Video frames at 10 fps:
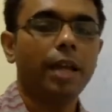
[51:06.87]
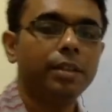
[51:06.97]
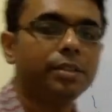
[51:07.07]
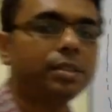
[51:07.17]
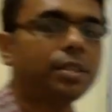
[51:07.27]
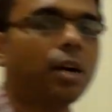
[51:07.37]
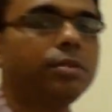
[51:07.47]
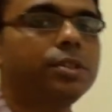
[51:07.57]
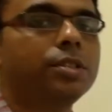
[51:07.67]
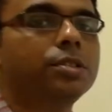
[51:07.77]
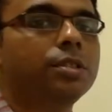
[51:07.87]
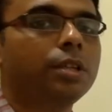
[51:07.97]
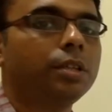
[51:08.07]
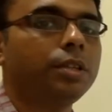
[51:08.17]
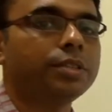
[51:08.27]
And this is how this
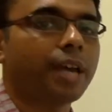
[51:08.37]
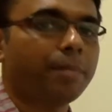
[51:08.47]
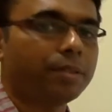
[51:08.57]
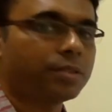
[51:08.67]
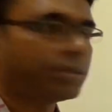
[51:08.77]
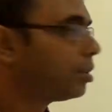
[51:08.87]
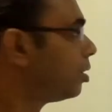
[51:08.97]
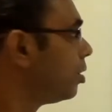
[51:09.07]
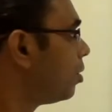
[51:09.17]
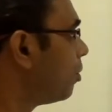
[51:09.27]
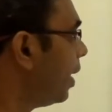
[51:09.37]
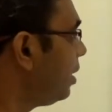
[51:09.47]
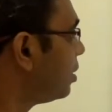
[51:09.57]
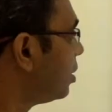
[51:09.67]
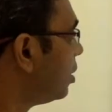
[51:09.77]
happens,
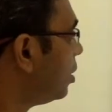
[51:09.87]
right?